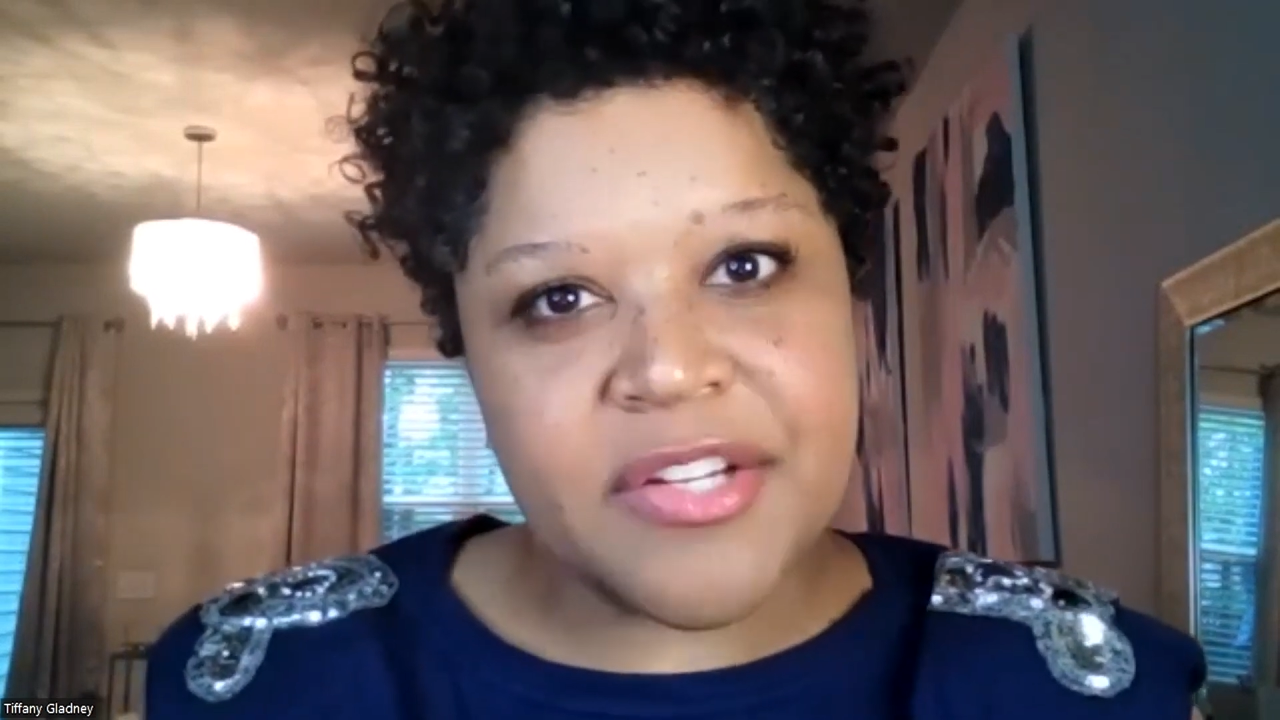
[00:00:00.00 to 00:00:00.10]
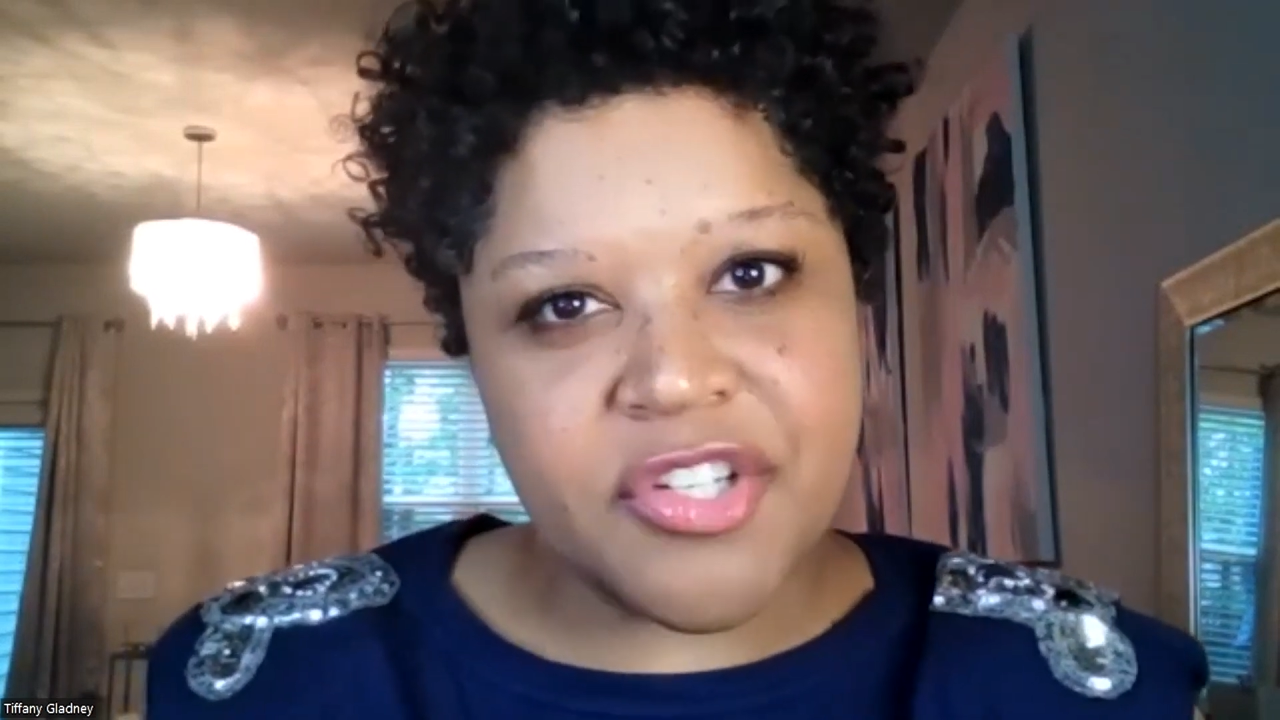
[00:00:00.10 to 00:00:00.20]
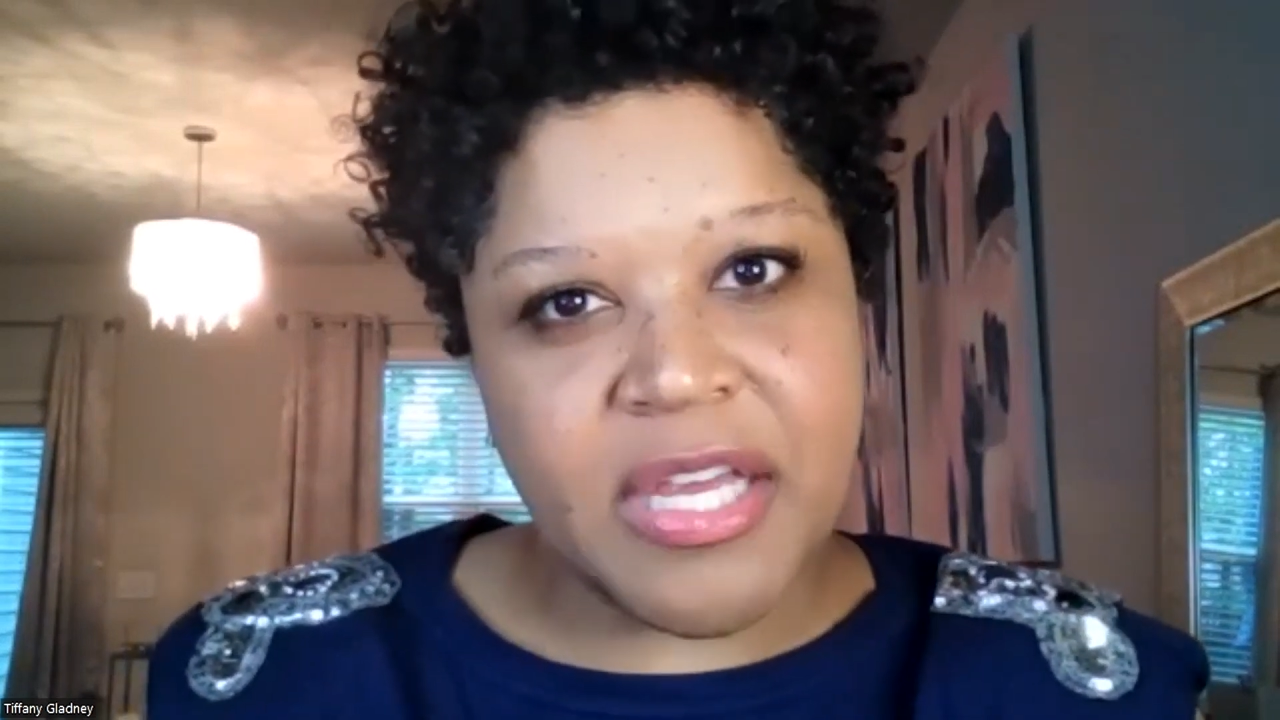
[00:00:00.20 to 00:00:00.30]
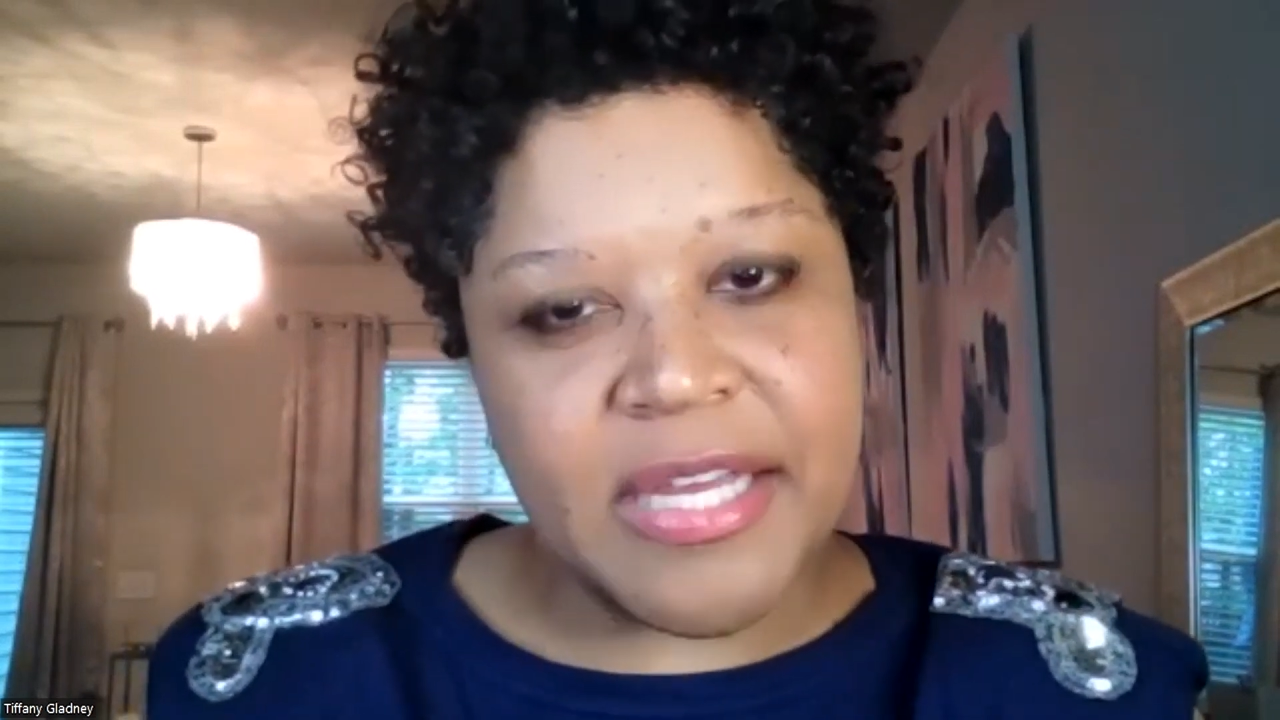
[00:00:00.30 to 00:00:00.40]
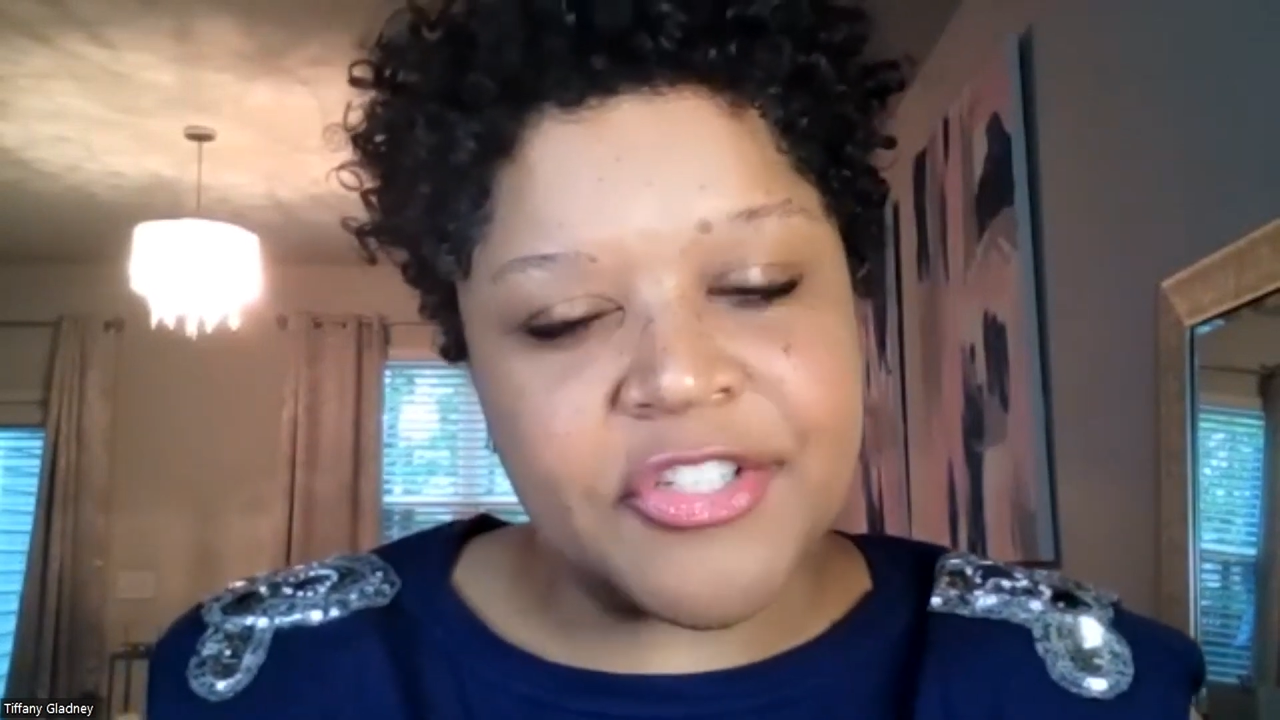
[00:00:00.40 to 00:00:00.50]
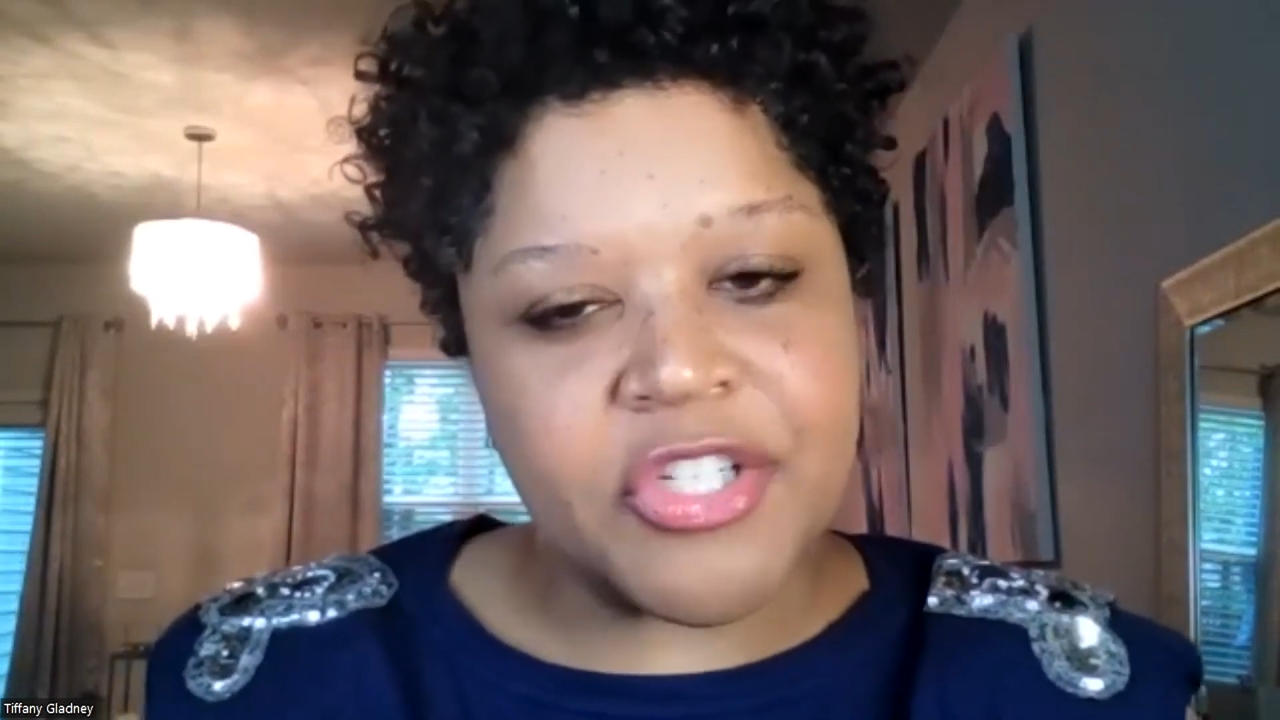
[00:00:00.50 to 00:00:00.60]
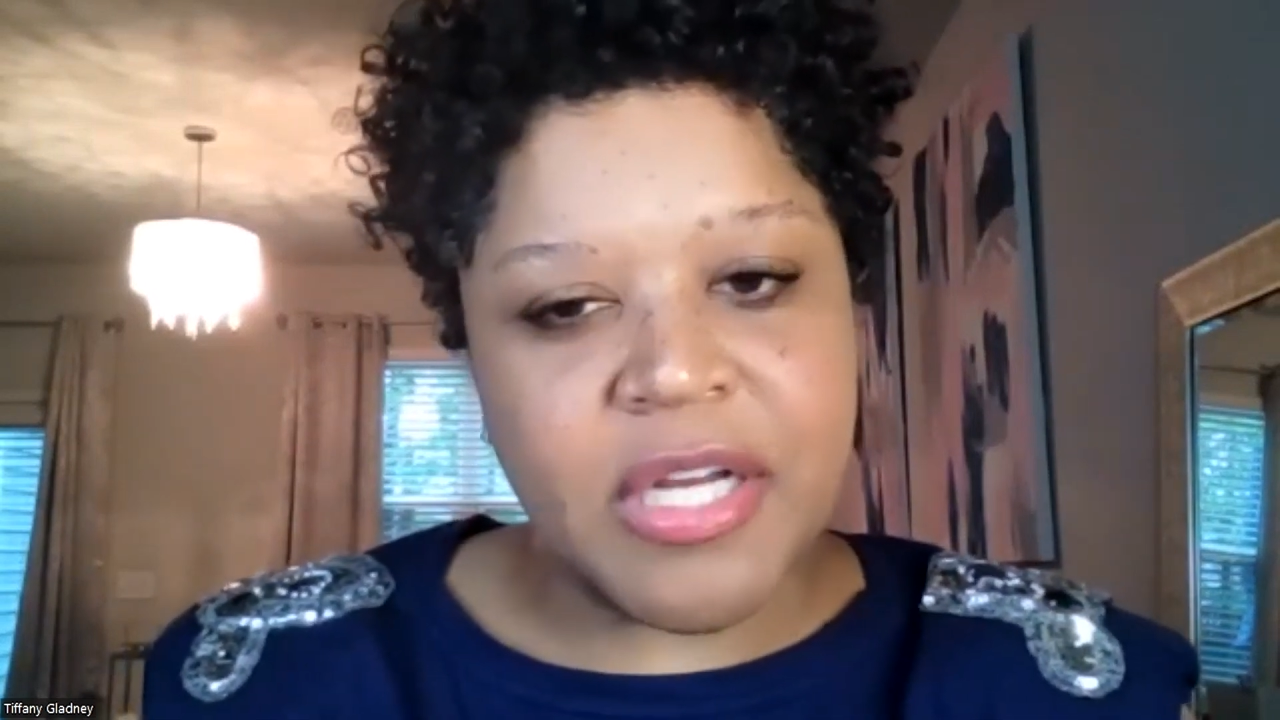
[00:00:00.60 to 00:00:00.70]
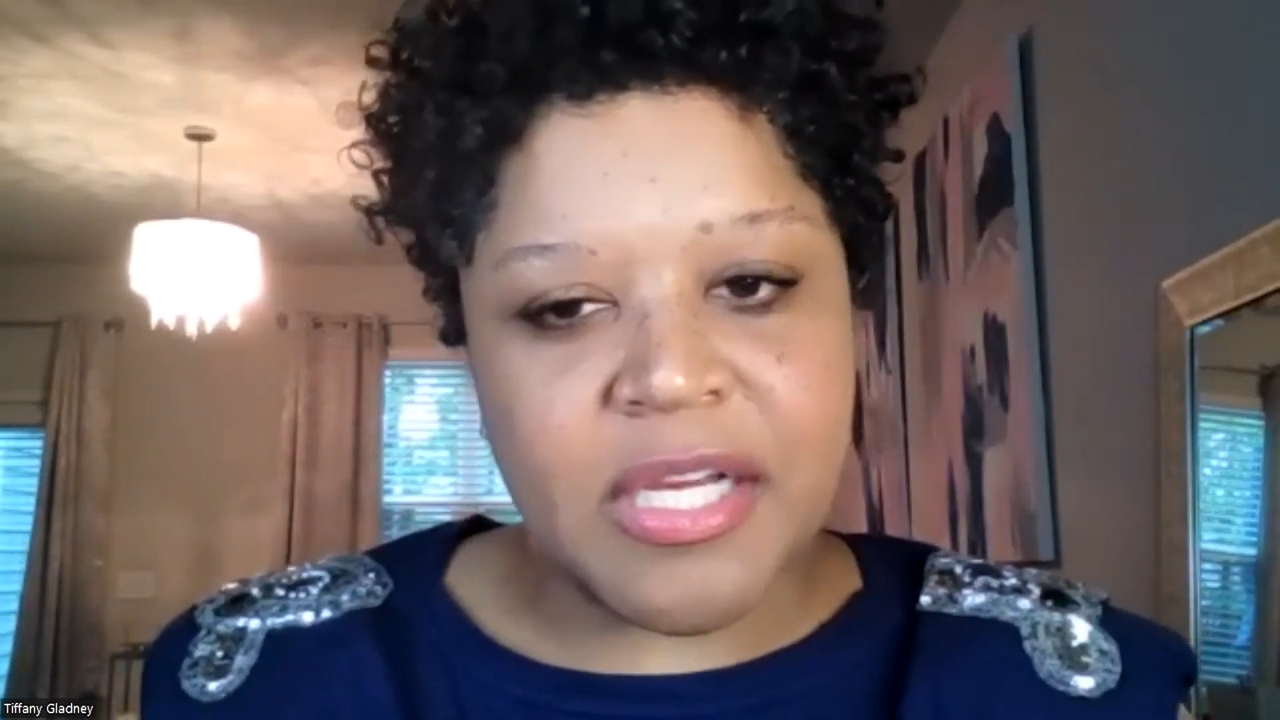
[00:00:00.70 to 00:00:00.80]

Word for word: education